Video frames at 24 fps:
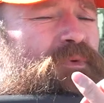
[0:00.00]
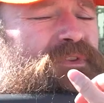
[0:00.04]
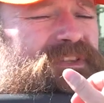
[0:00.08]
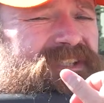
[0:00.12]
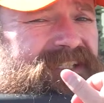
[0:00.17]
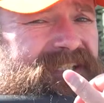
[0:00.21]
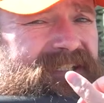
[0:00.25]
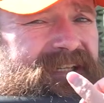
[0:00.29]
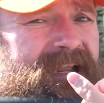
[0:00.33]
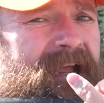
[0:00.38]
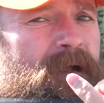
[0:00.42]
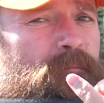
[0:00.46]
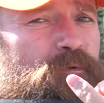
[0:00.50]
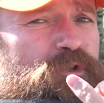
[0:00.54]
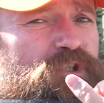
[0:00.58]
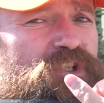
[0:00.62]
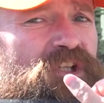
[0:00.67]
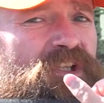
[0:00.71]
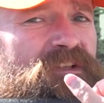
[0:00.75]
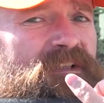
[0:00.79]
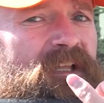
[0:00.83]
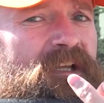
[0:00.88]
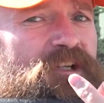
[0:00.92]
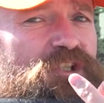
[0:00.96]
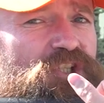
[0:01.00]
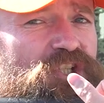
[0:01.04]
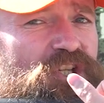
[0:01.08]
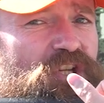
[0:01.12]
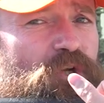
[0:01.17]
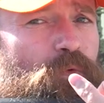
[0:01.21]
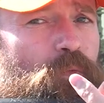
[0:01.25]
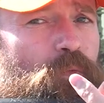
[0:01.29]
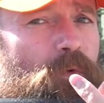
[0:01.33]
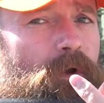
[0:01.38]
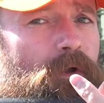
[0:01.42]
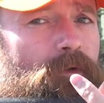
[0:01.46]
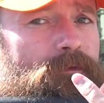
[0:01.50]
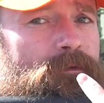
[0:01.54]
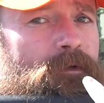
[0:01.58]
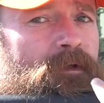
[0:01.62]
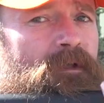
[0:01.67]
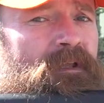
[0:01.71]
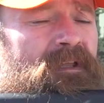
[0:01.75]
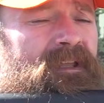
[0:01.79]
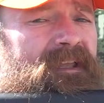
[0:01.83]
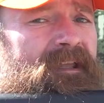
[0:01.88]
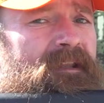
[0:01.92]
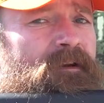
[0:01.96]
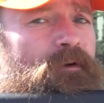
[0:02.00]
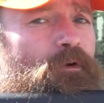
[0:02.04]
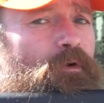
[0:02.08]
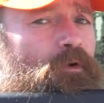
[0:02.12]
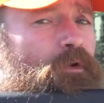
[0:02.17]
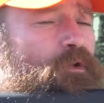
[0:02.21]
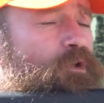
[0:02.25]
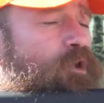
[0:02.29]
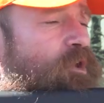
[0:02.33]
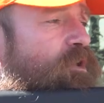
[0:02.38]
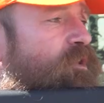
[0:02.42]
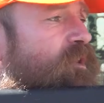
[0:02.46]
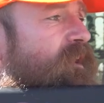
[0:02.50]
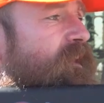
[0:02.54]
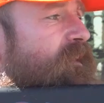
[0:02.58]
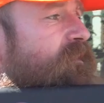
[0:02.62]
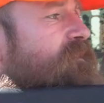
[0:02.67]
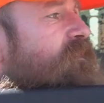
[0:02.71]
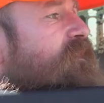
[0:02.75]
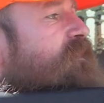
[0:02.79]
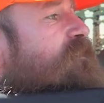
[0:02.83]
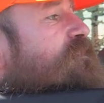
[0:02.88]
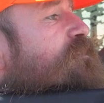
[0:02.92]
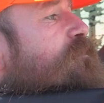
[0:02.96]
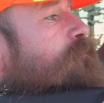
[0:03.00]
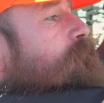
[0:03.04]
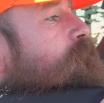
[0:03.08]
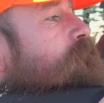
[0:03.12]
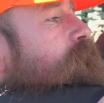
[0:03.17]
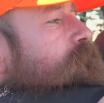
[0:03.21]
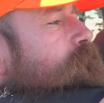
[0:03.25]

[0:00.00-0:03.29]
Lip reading: with establishing that cheek weld, and it'll look like this.